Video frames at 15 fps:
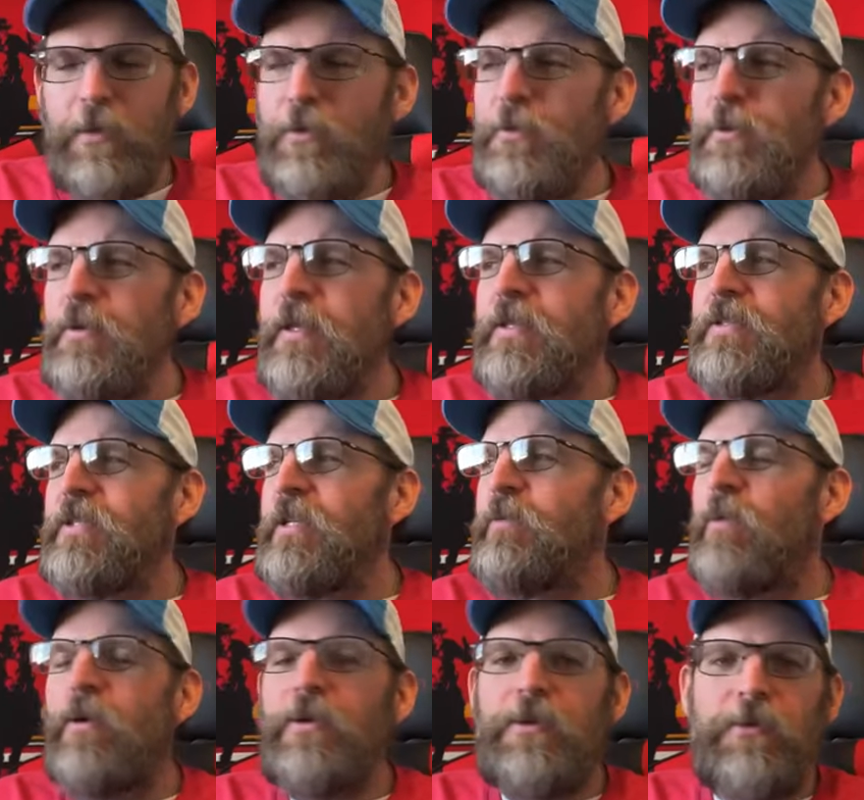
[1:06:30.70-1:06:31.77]
You're doing a
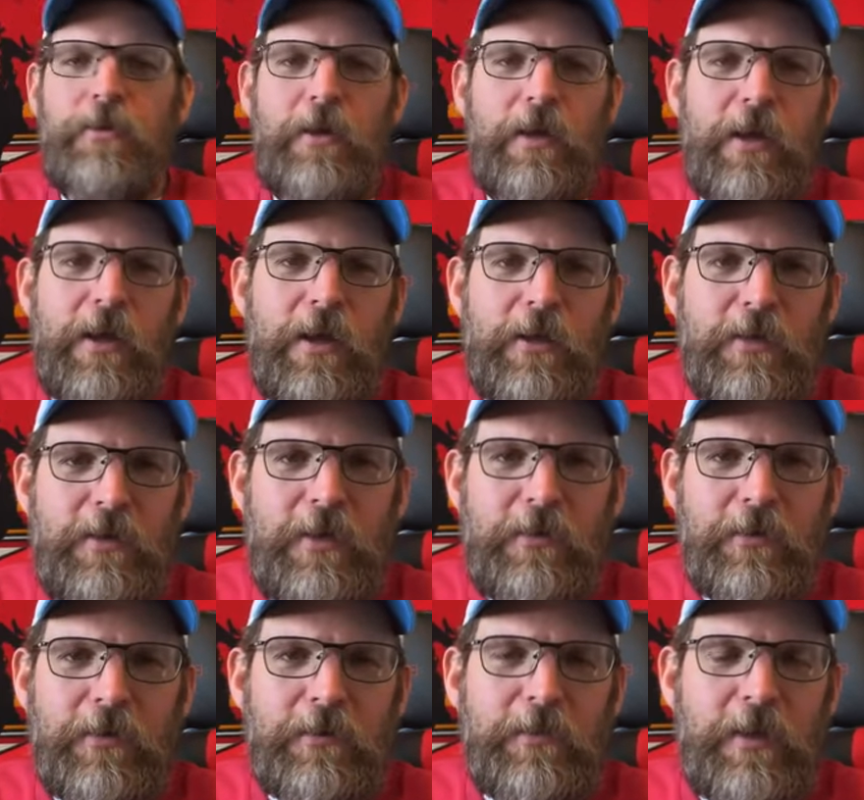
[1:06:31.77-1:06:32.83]
scene where you
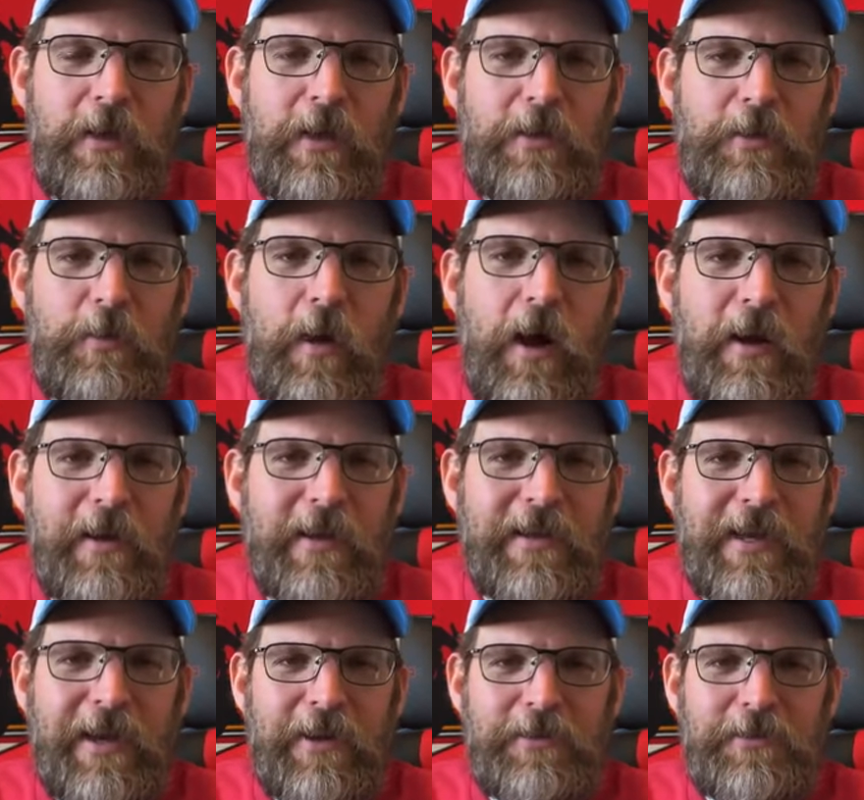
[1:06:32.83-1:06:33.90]
either hug a
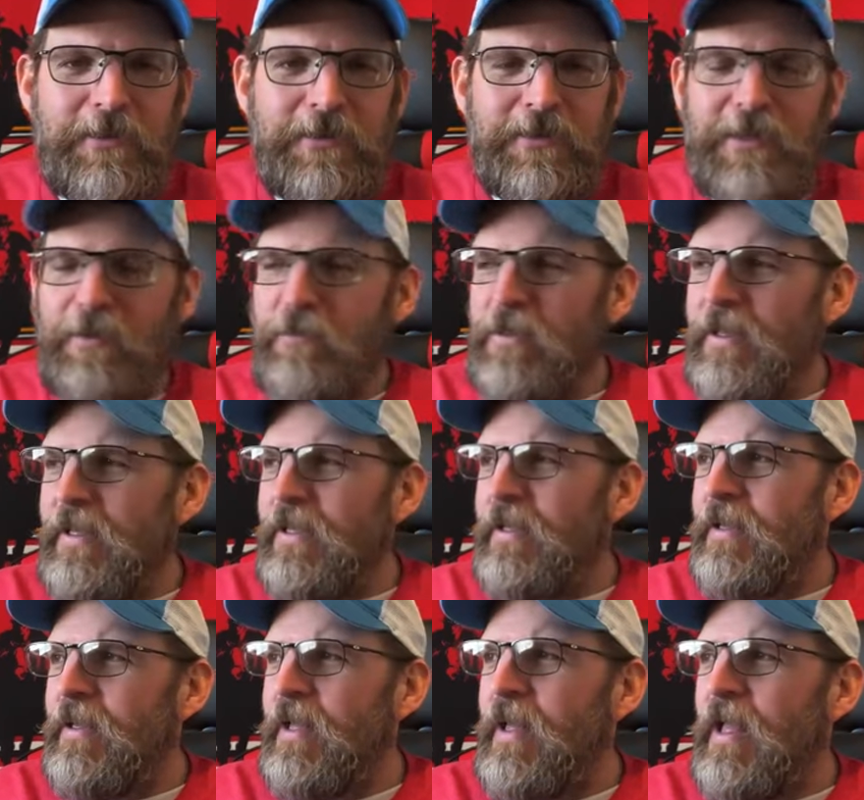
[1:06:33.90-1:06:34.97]
character or
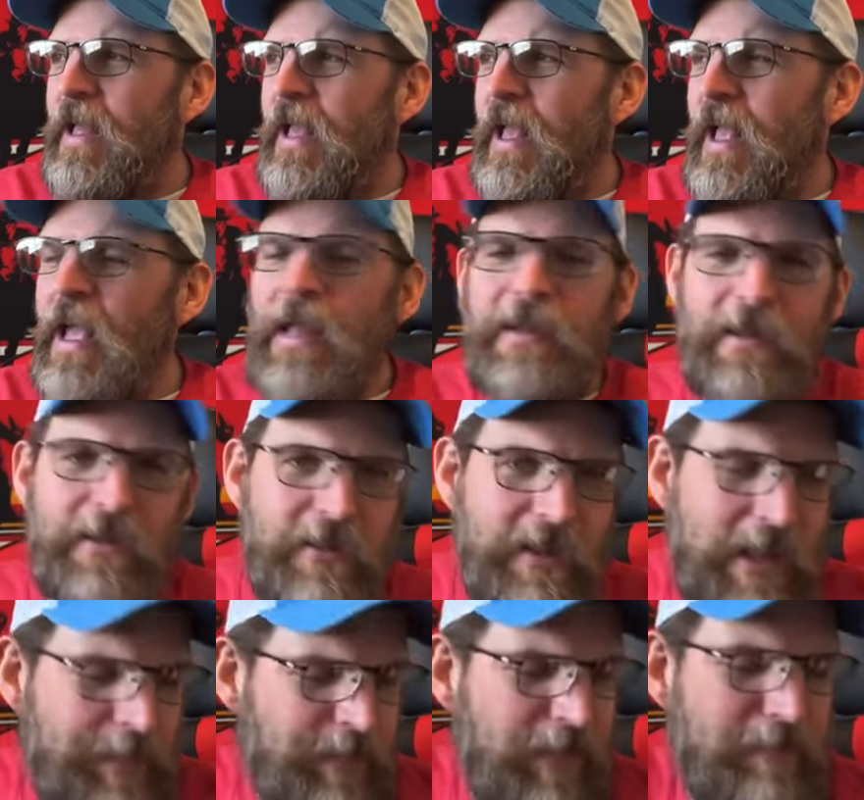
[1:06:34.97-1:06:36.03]
something, and a
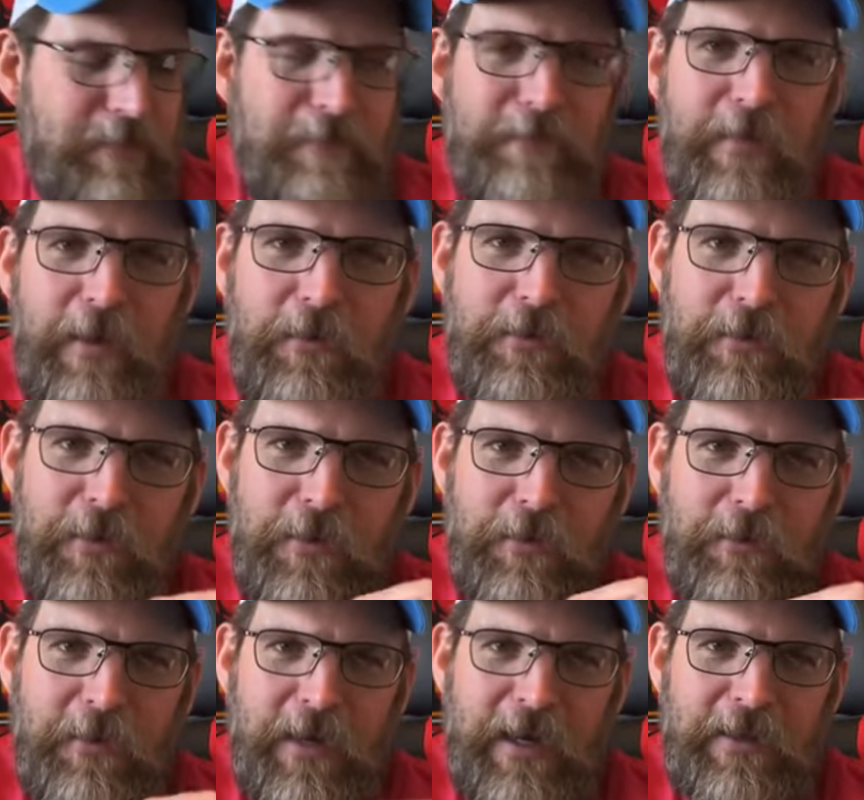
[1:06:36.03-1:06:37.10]
lip of the
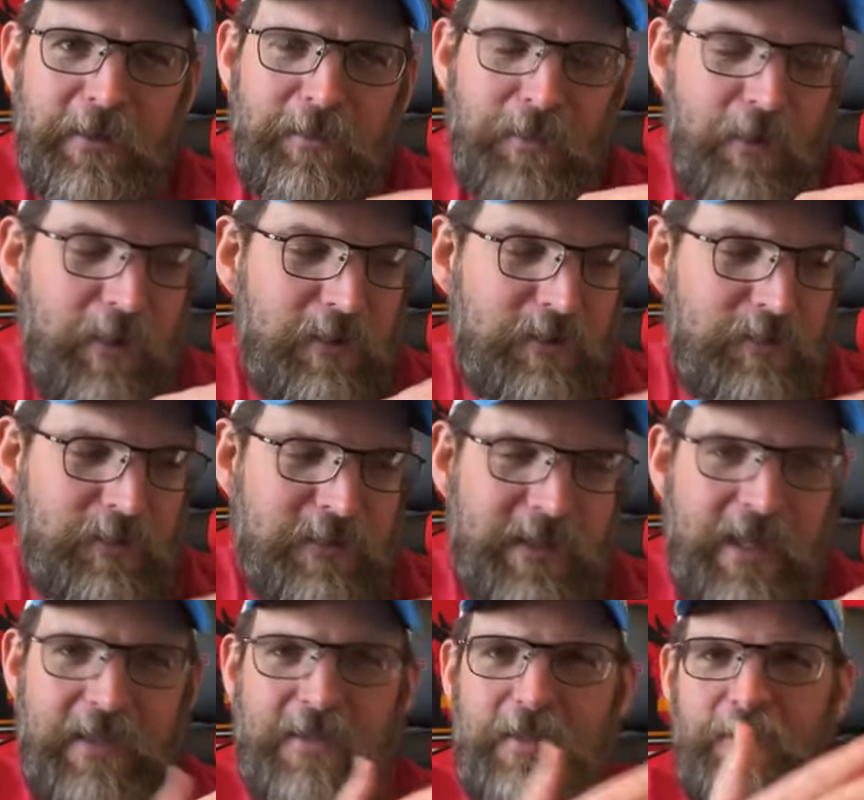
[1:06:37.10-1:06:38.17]
Velcro on the balls was
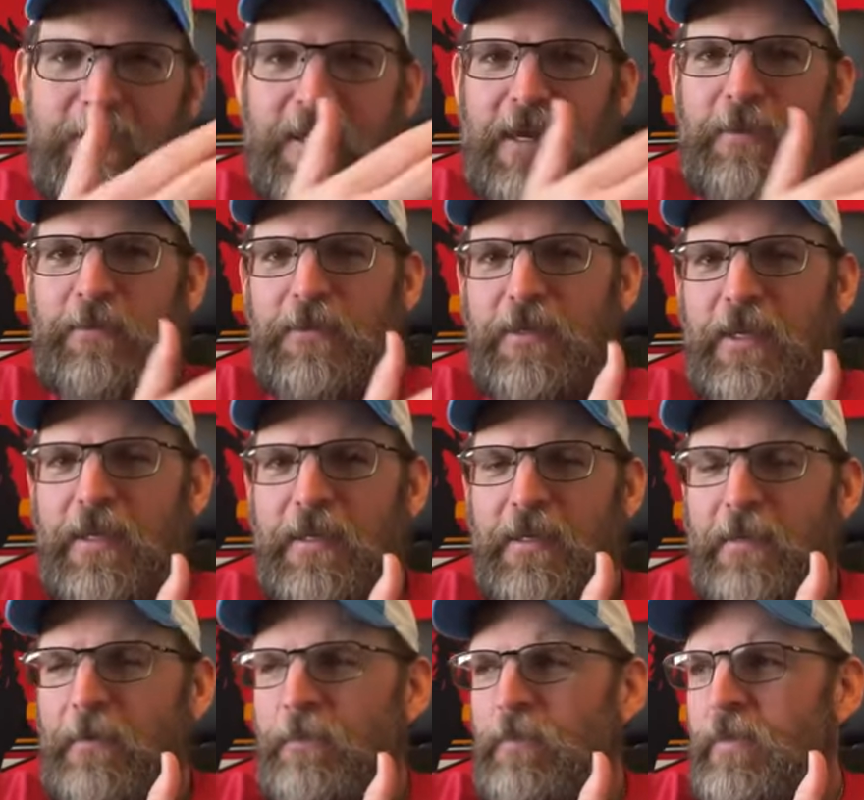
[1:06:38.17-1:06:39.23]
it, and sometimes
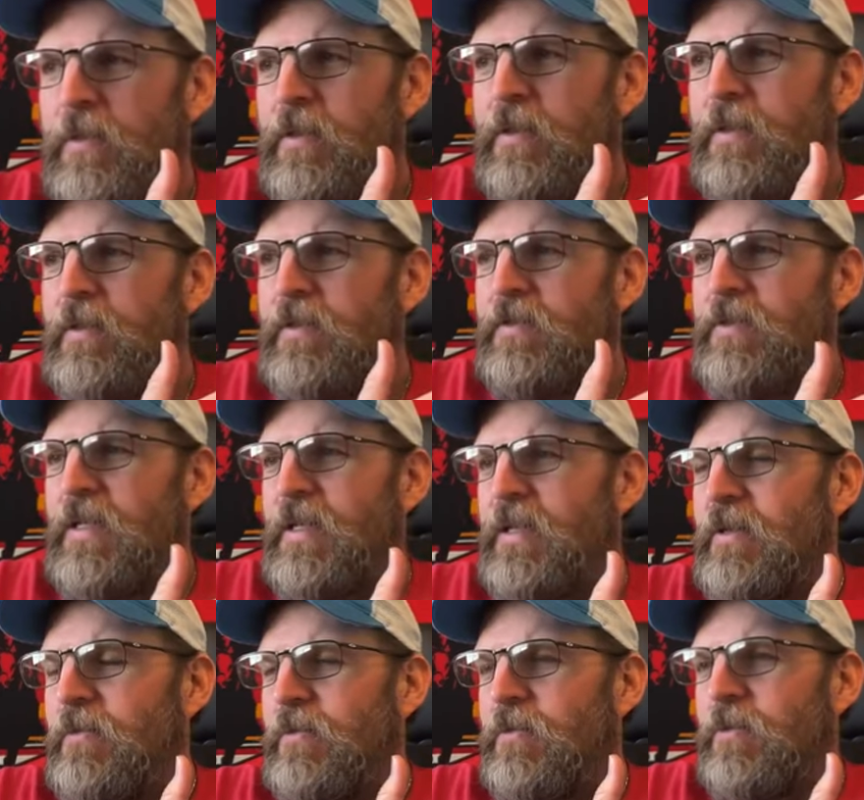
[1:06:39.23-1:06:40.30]
like the
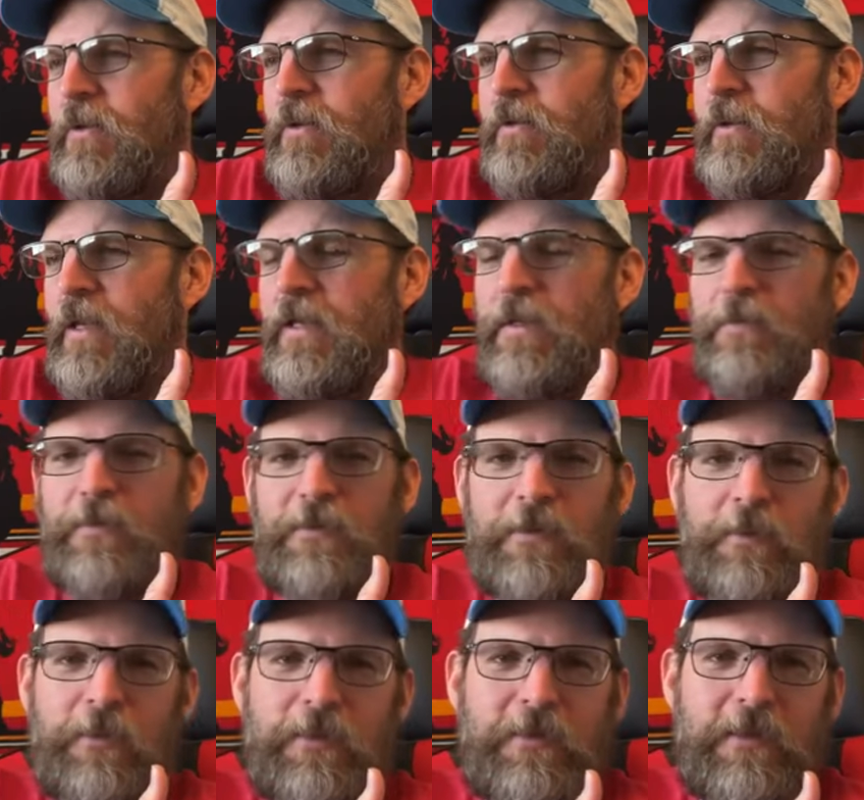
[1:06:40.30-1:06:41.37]
scene where like if
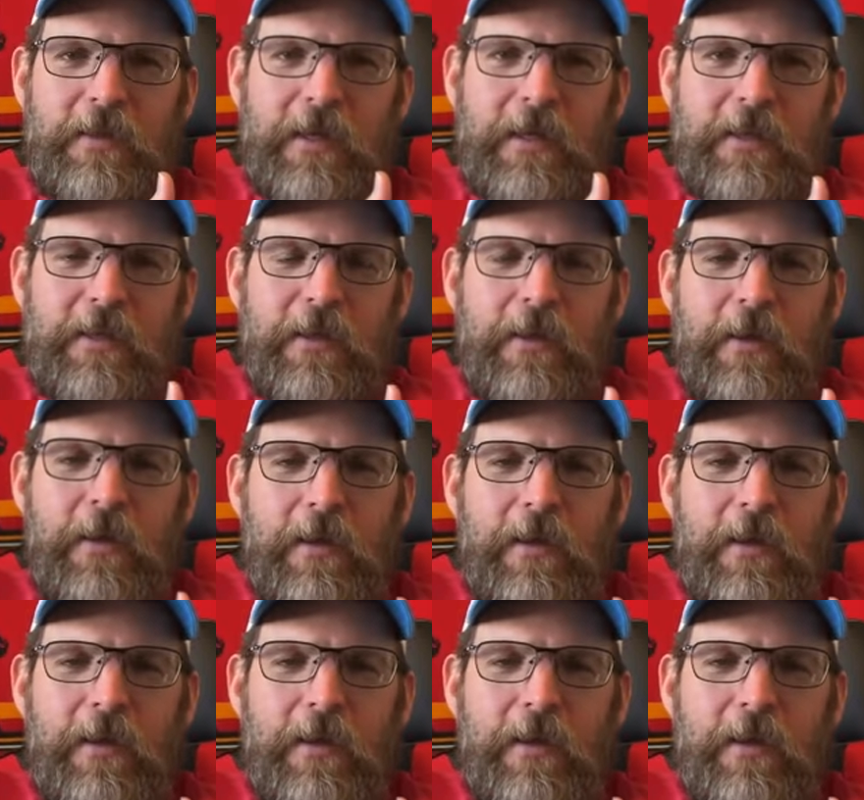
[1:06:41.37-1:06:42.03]
someone like,